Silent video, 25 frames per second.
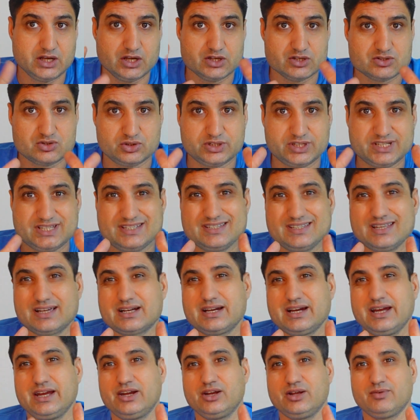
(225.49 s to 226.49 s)
So this is a
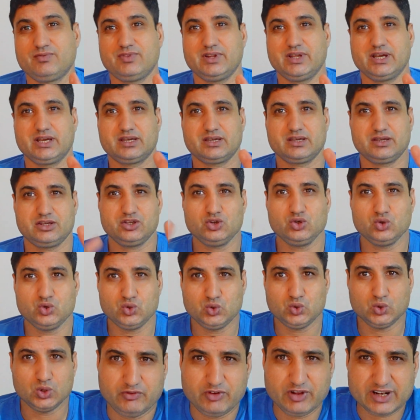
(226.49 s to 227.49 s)
kind of like,
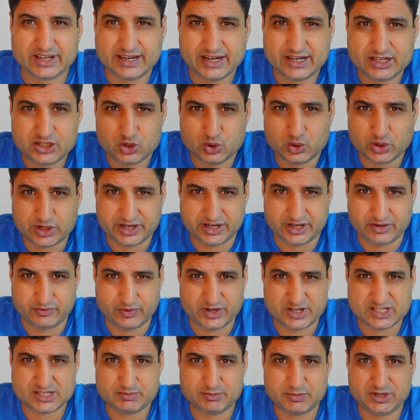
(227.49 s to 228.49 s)
you will get your
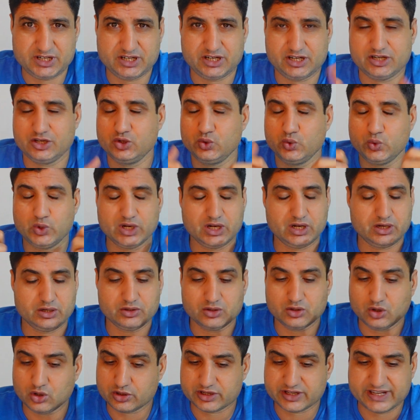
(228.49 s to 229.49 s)
investment and you will
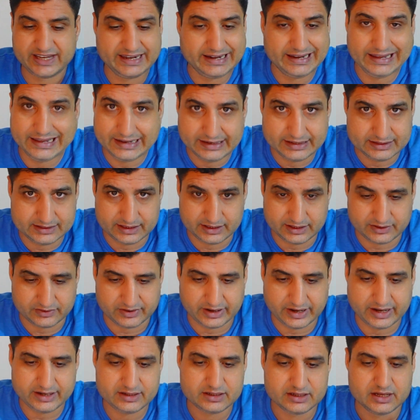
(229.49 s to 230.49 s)
not gain anything,
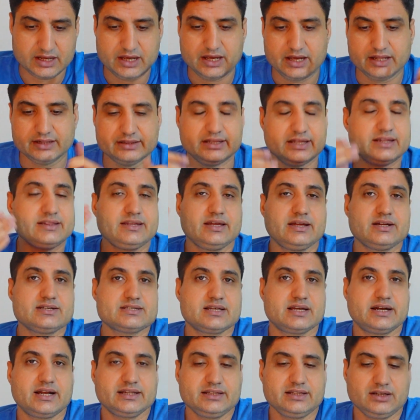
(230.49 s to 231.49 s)
right? Then there is
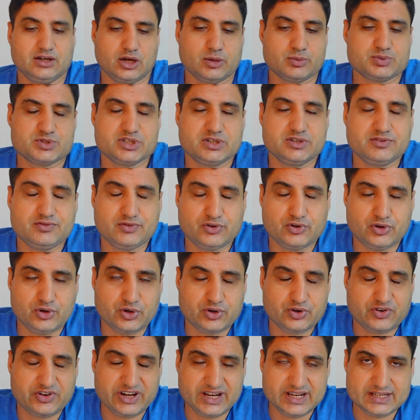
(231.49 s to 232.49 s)
another option for
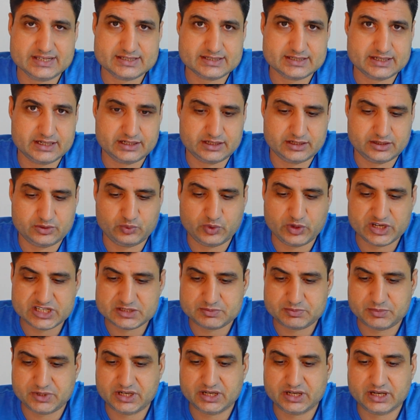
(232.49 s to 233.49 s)
real estate
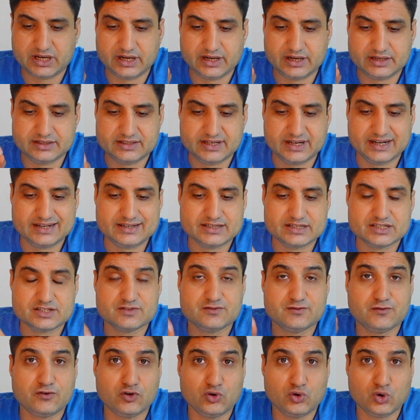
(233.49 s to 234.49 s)
investment, and that is
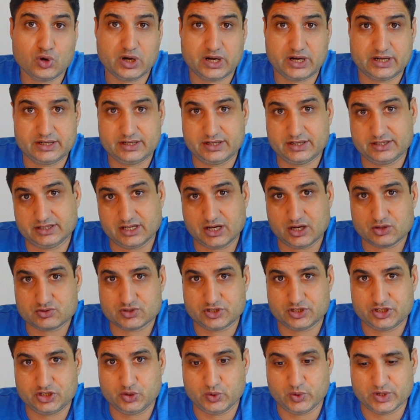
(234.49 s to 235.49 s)

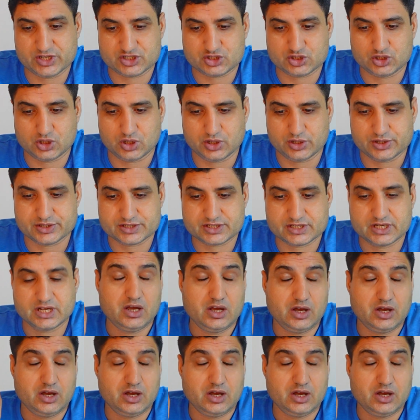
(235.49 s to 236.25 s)
400,000 US dollars.